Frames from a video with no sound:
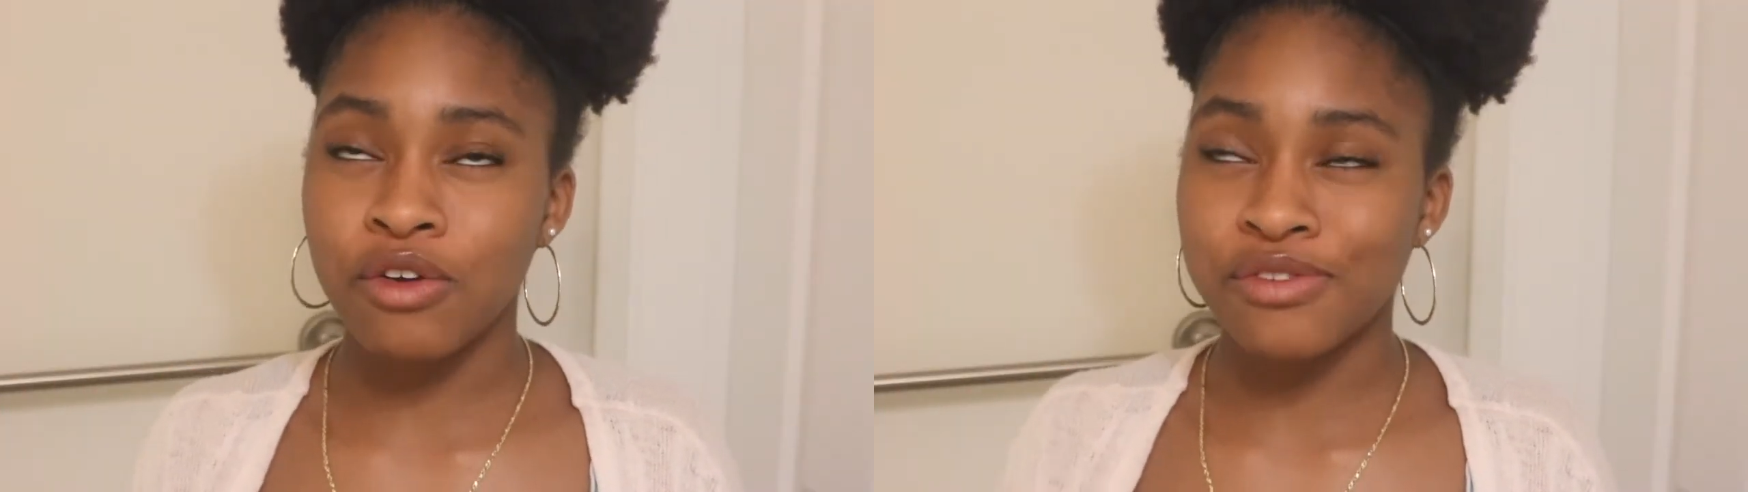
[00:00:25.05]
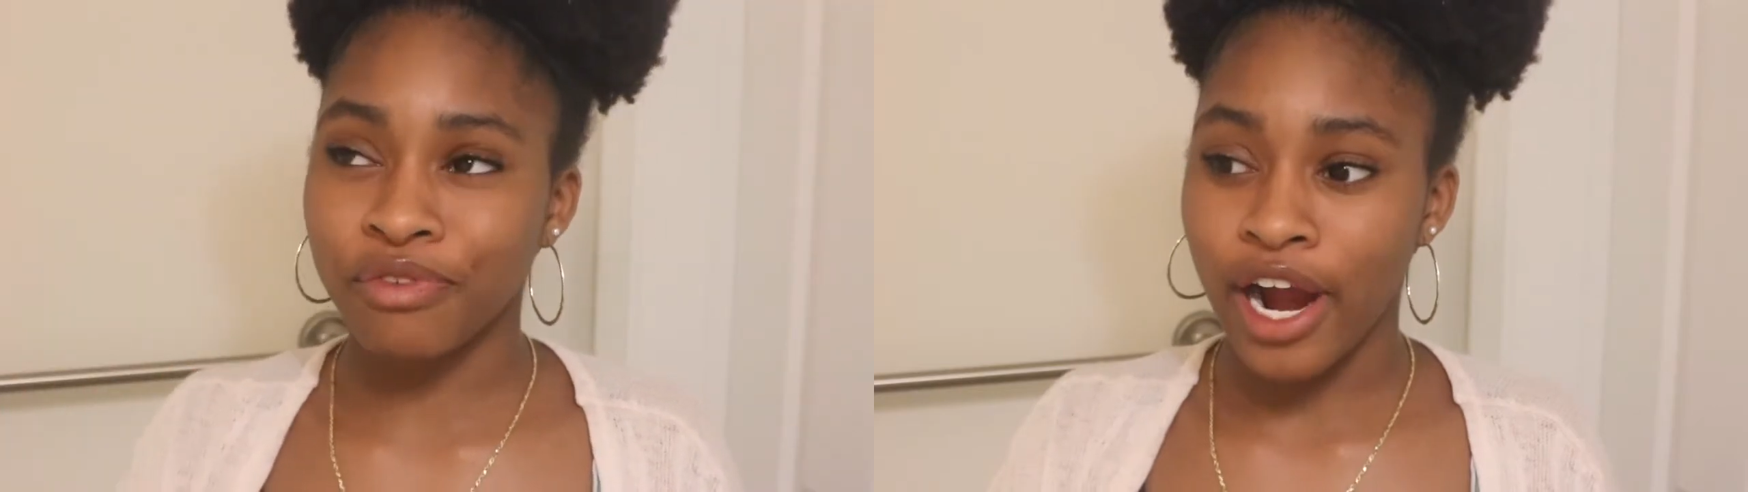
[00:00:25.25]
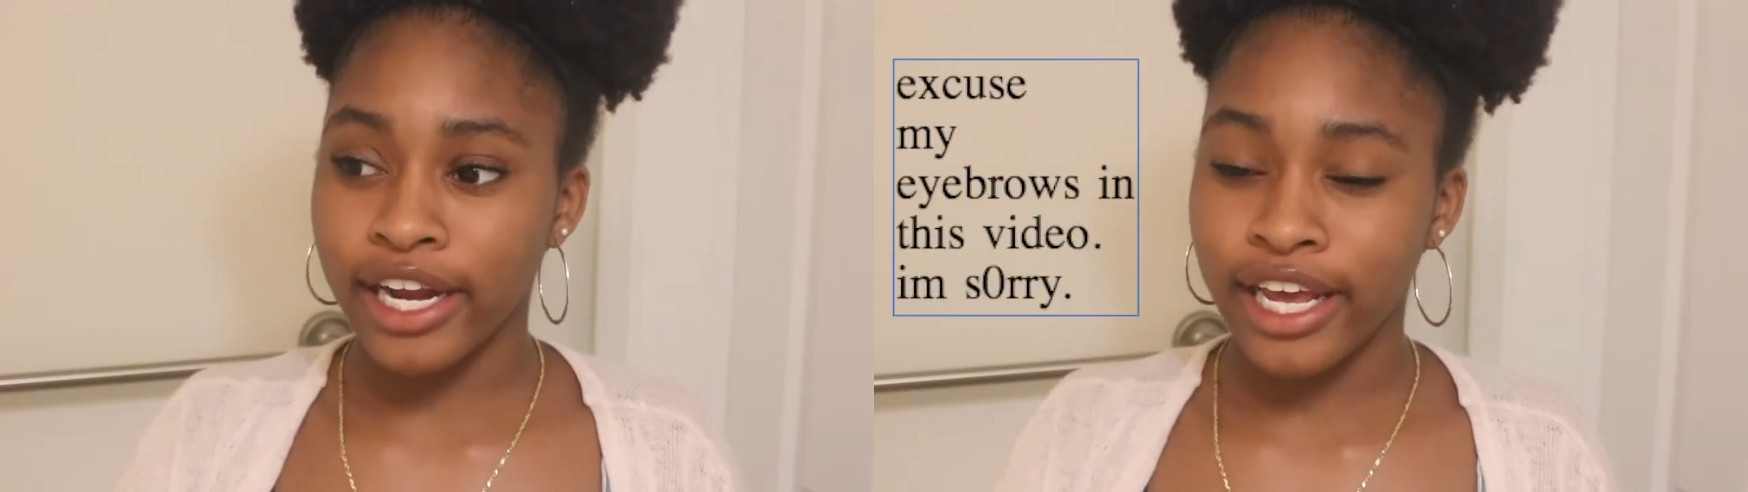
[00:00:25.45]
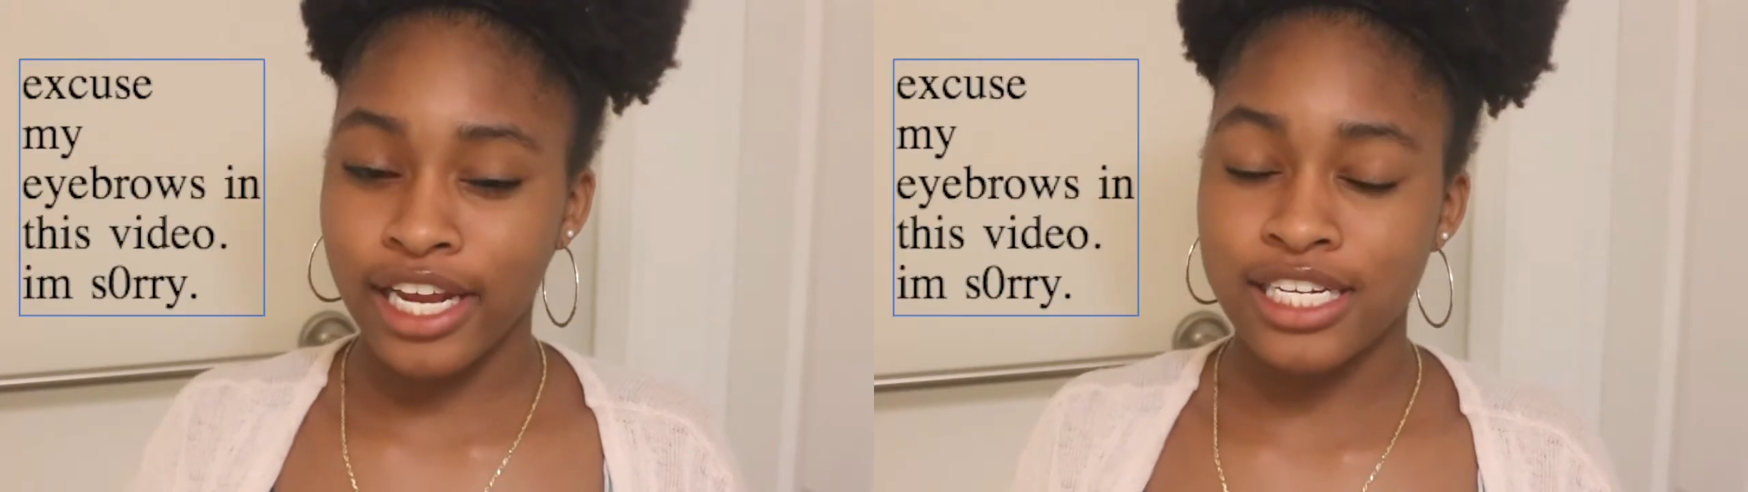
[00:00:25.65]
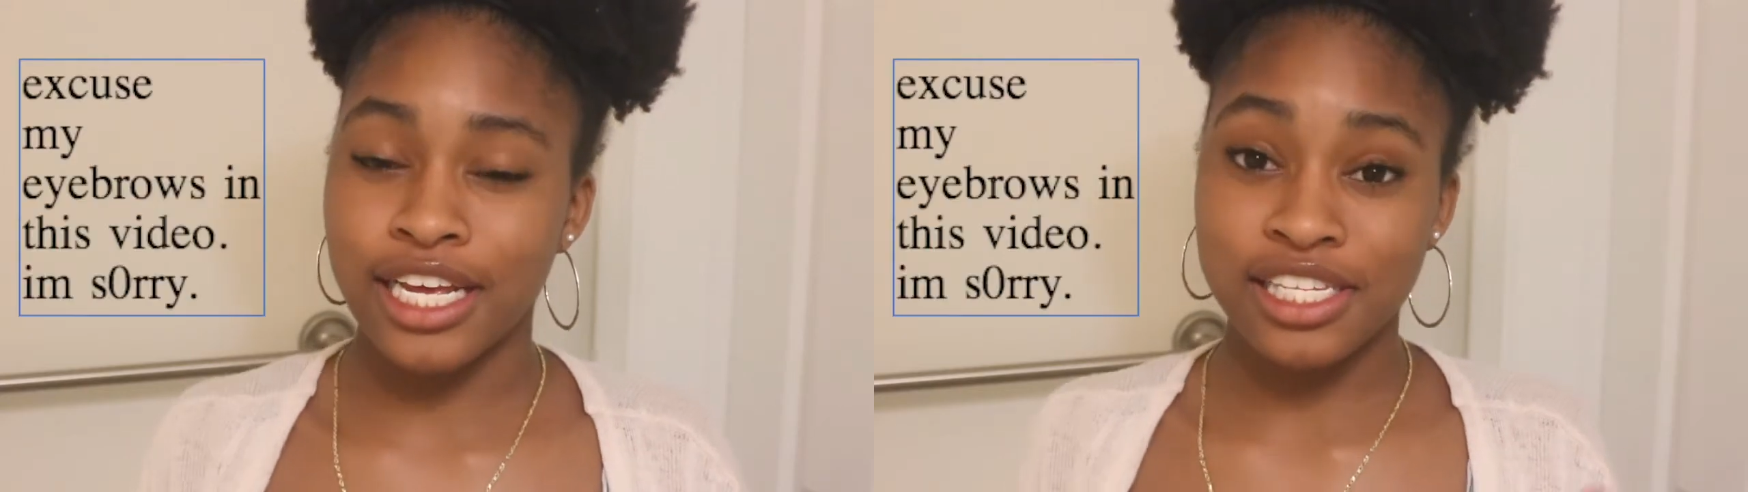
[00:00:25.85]
It was
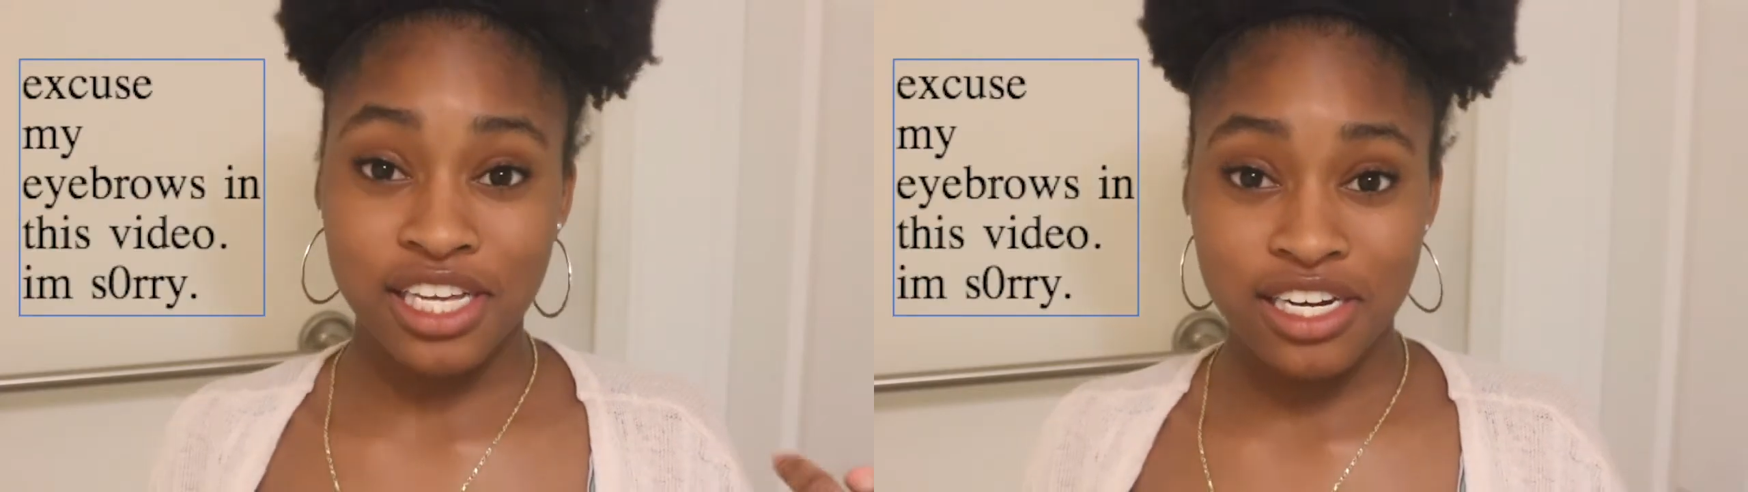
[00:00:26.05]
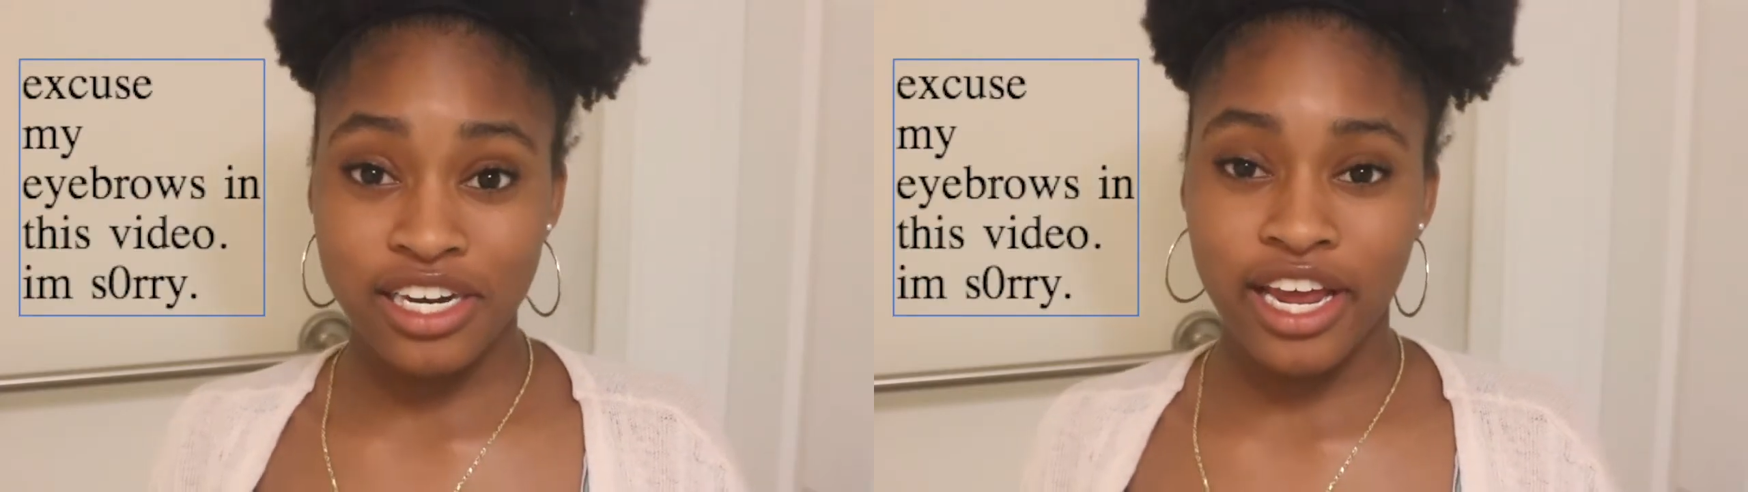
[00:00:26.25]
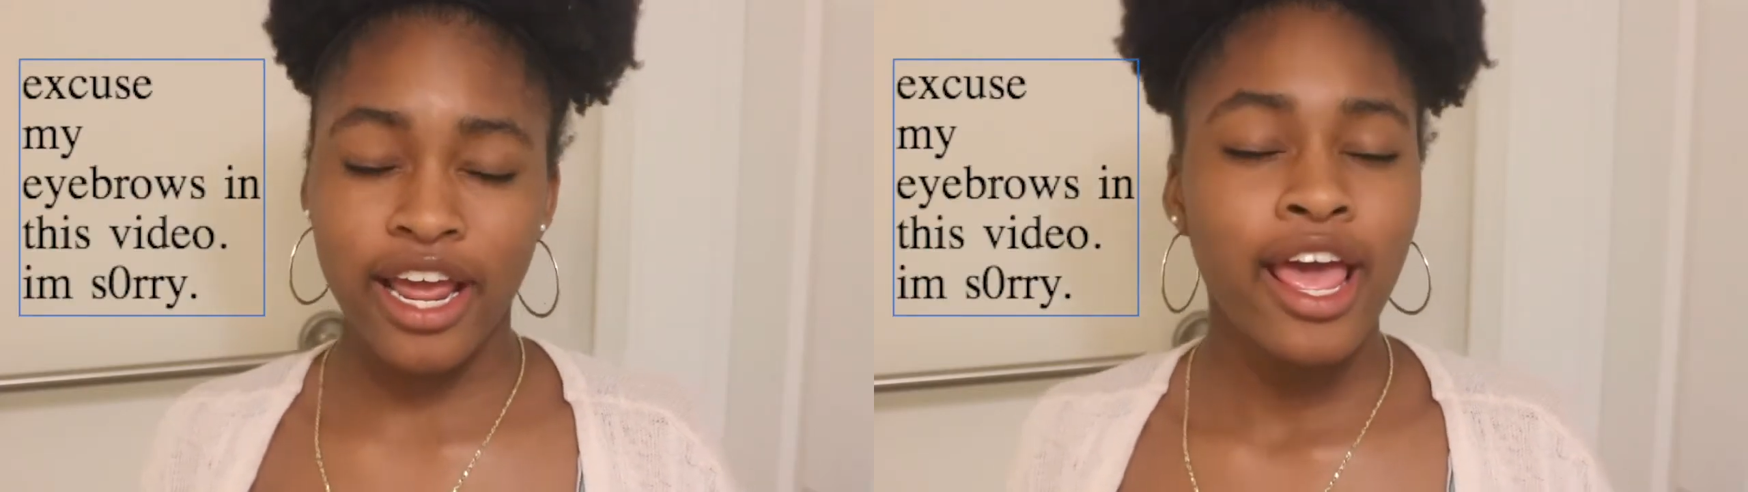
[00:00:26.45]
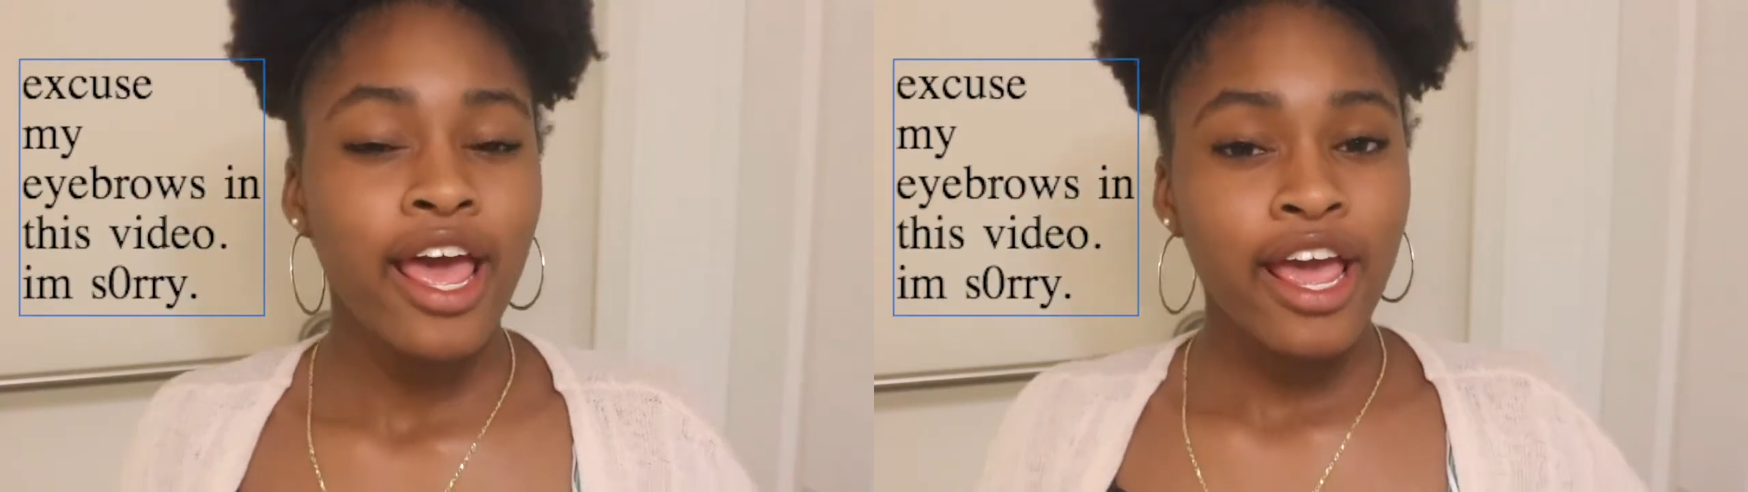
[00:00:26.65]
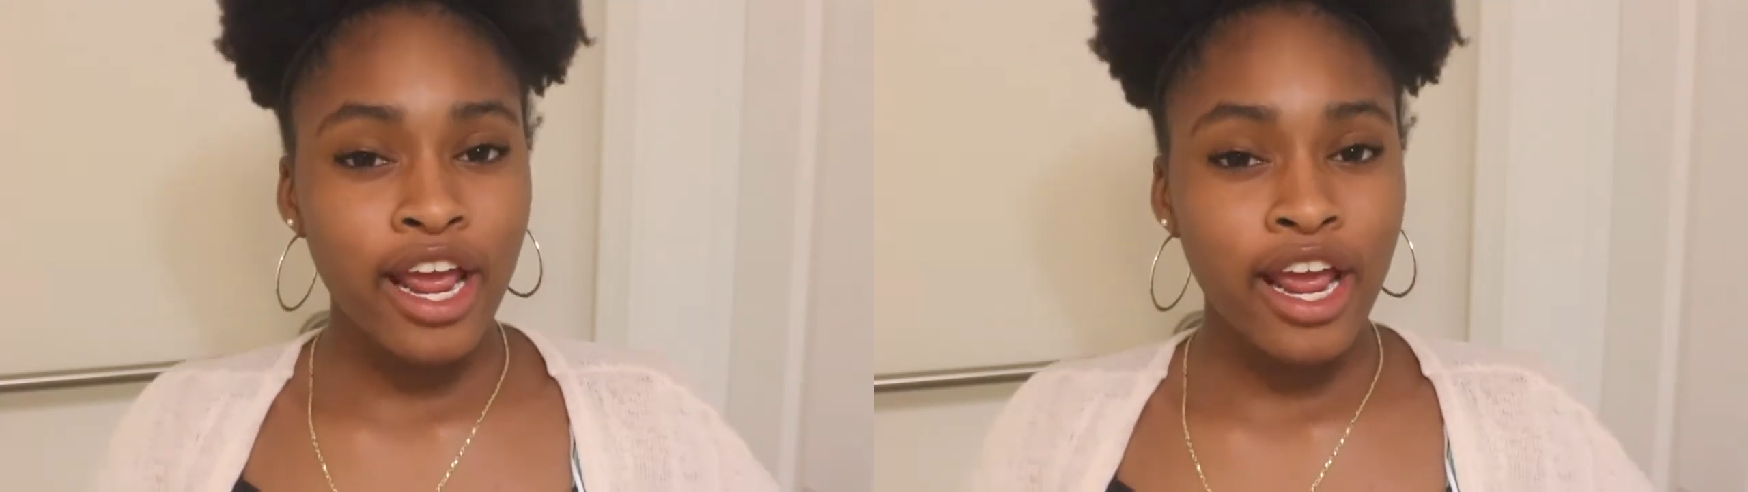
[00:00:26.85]
Friday, today's Sunday.